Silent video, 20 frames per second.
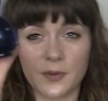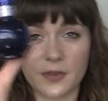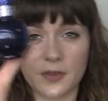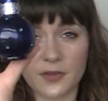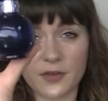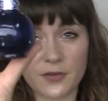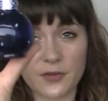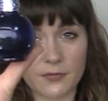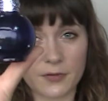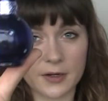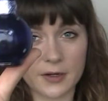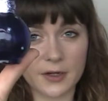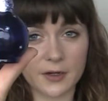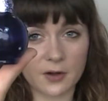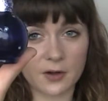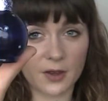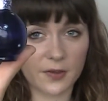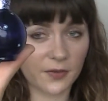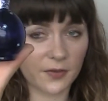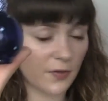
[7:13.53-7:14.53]
but this is really
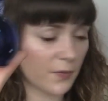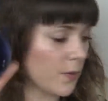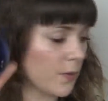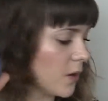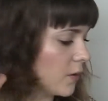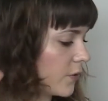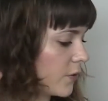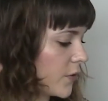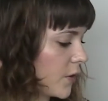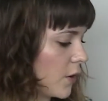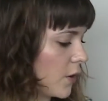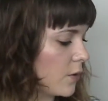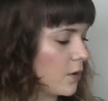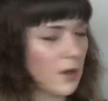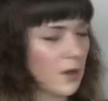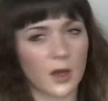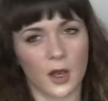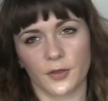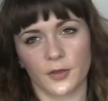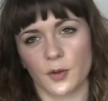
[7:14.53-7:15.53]
nice as well, so
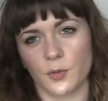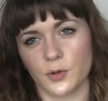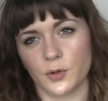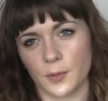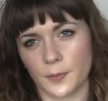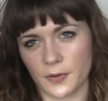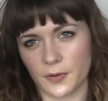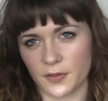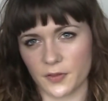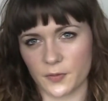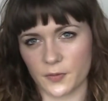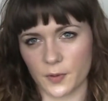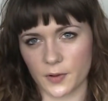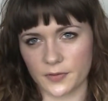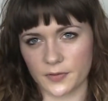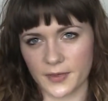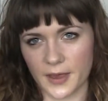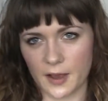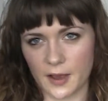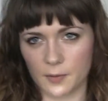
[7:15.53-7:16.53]
I don't want to put this
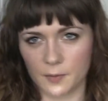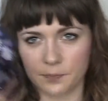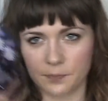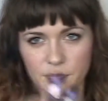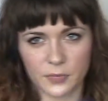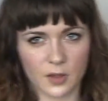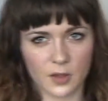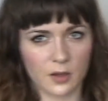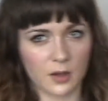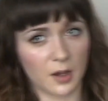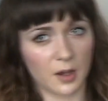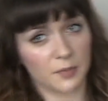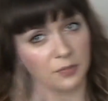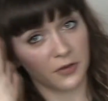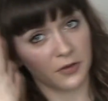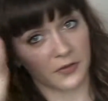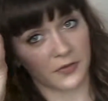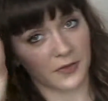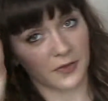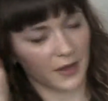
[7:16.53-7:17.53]
one down. I'm
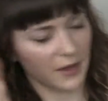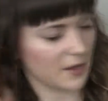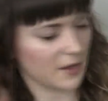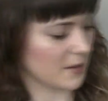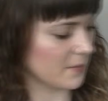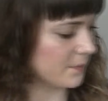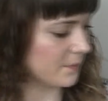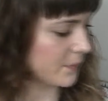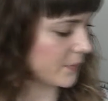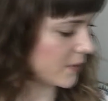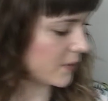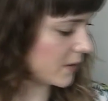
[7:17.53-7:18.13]
just saying,